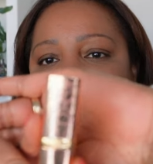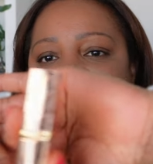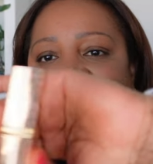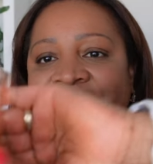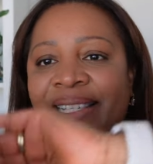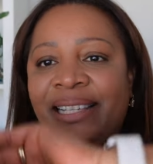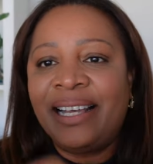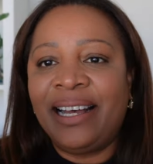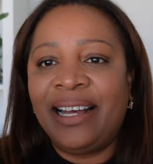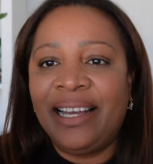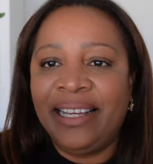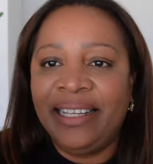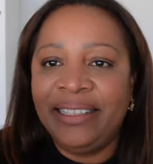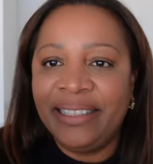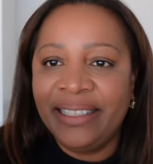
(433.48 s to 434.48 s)

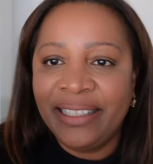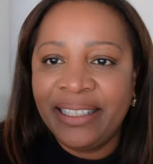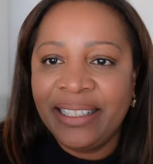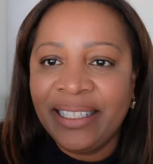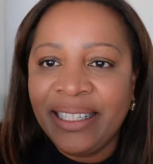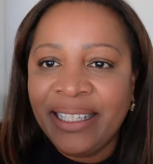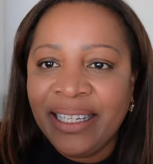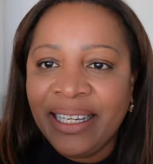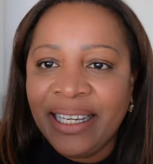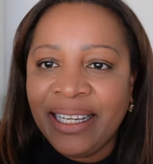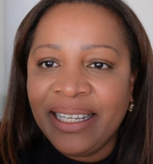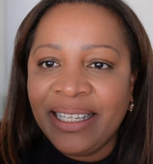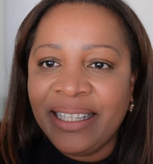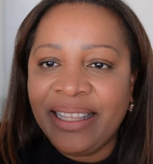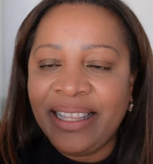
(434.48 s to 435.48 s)
design,
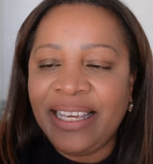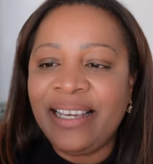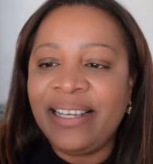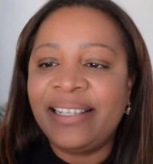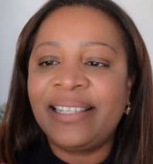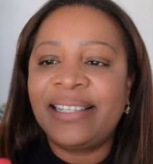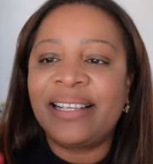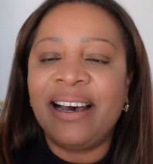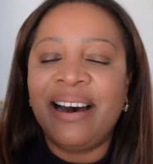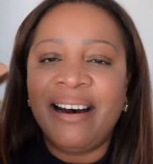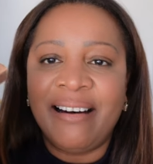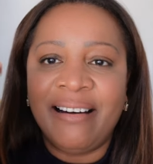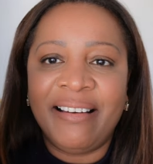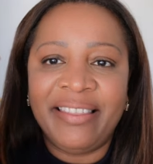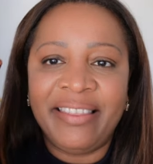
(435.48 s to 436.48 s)
these
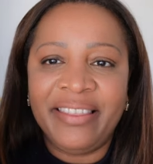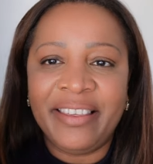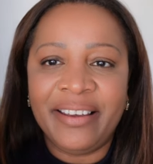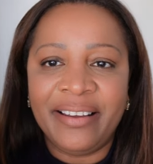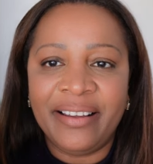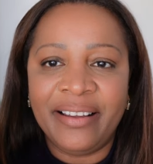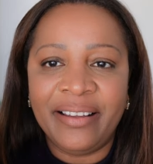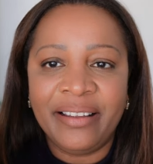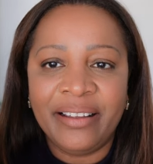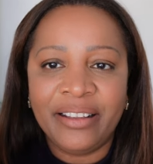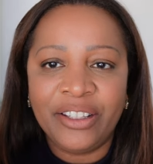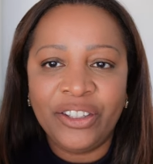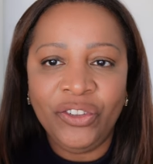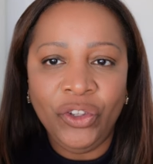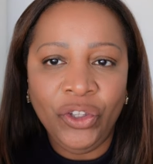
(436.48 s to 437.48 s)
are the
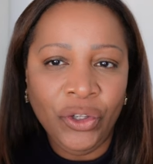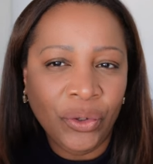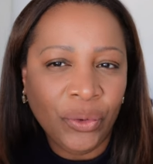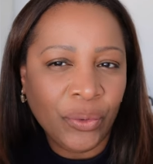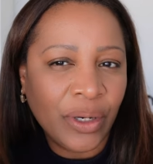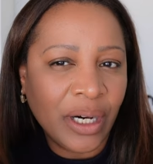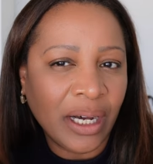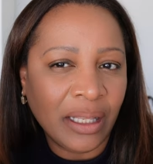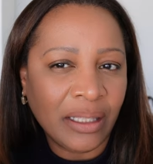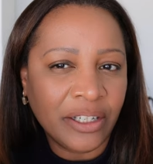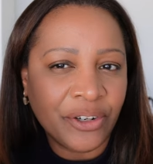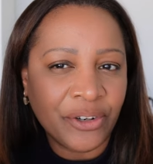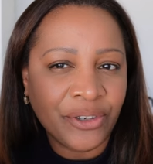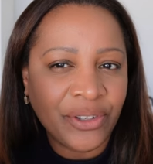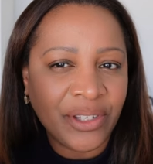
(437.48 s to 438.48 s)
new
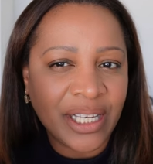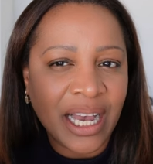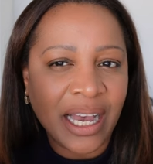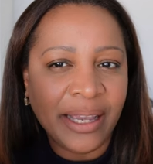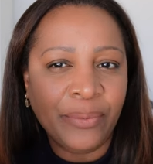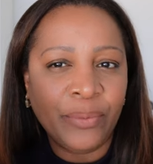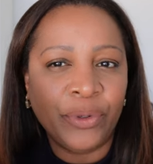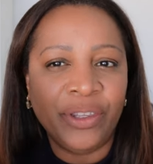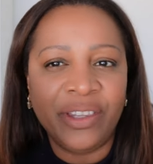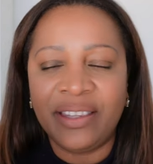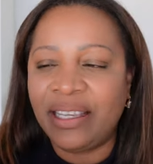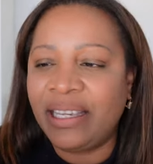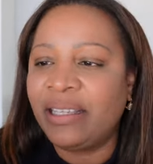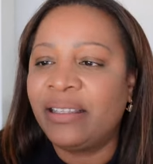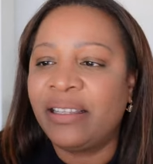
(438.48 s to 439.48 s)
colors. I would
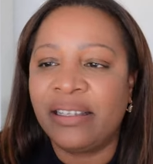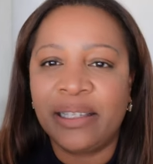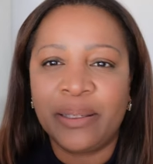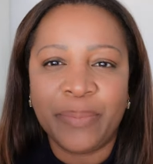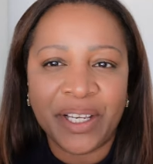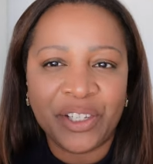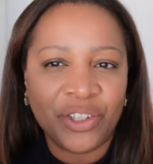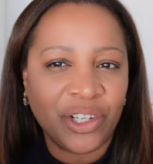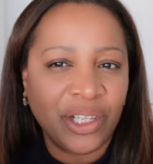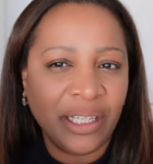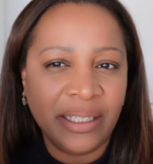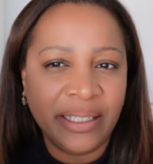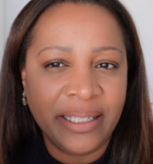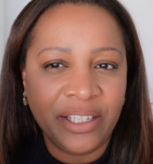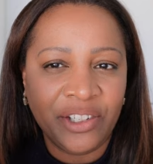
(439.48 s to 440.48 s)
think the special
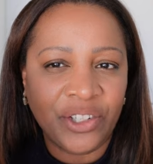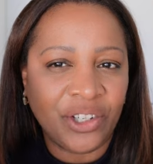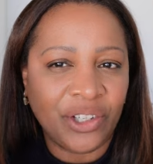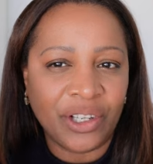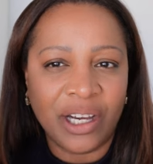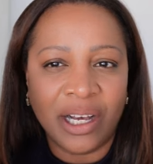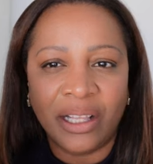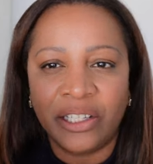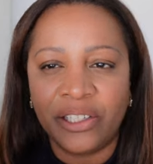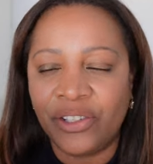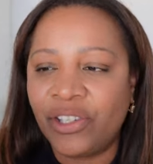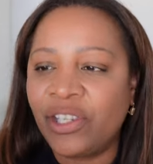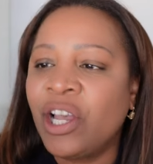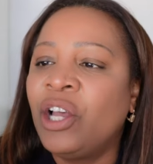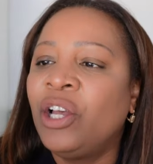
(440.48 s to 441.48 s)
edition
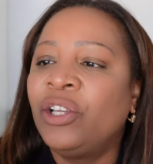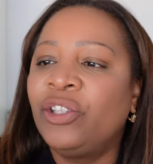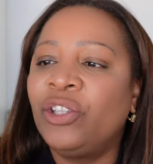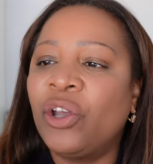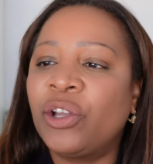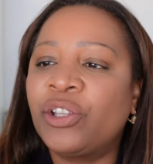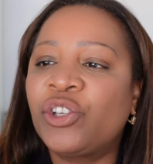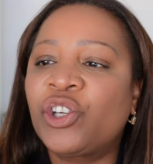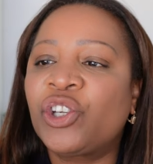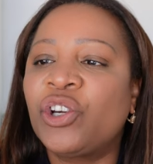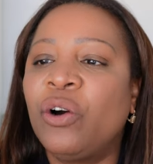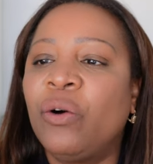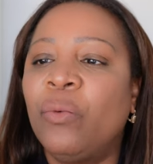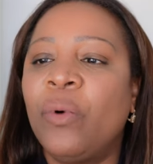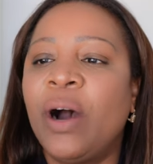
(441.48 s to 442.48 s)
colors. Not
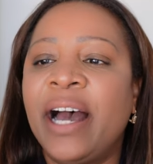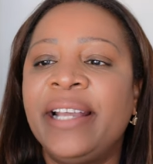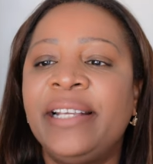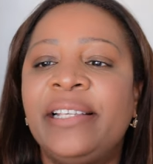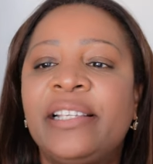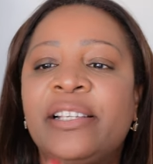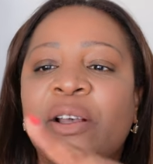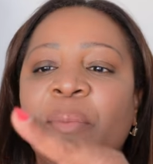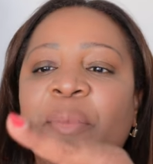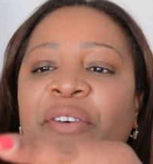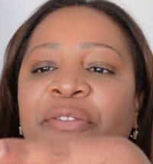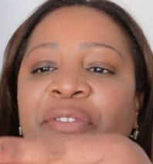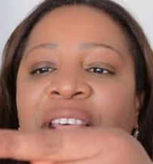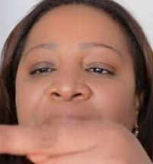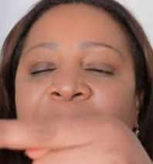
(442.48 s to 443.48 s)
sure why some
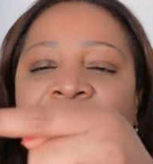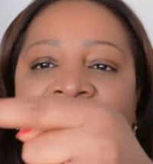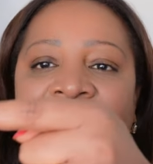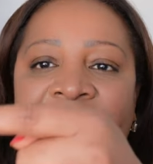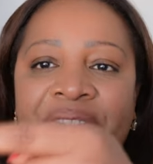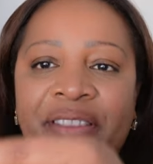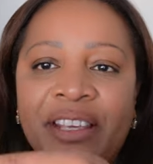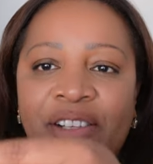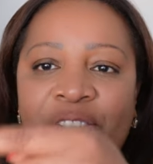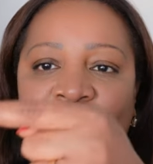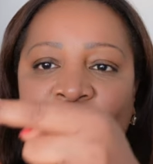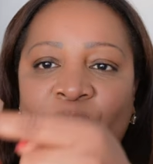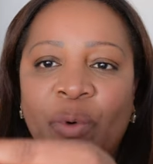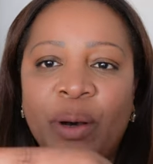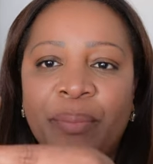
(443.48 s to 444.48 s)
of them have this
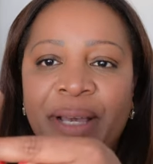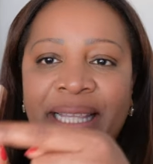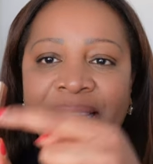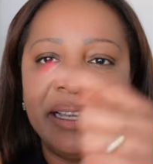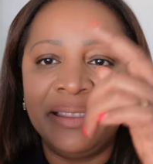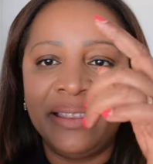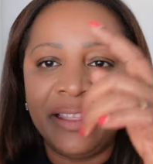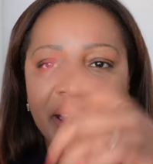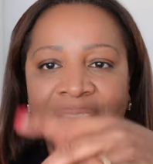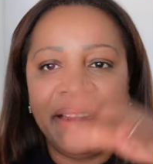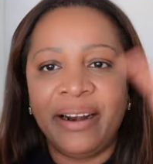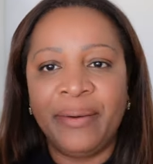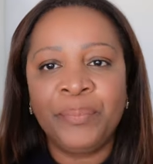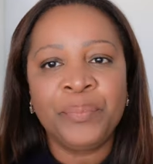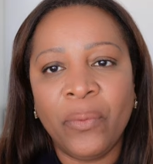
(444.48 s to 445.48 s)
woman on
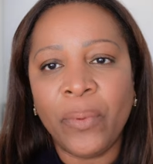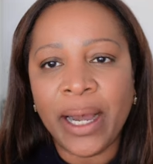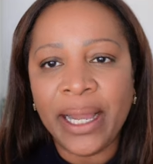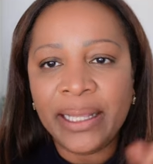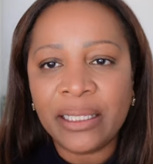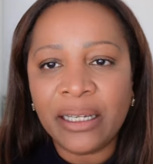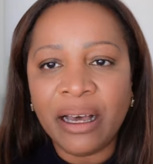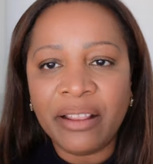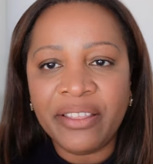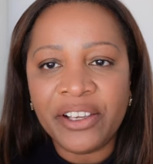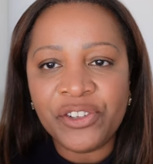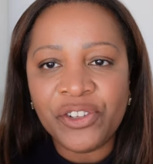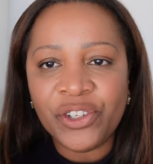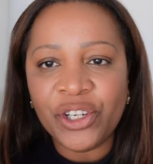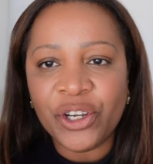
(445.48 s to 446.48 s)
there while
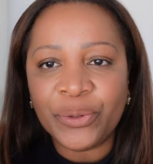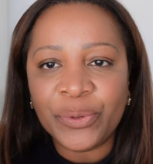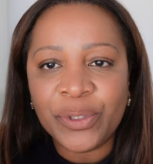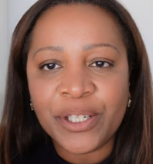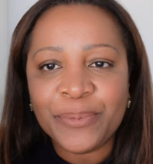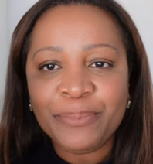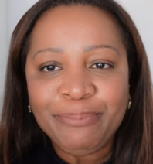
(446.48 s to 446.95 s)
others don't.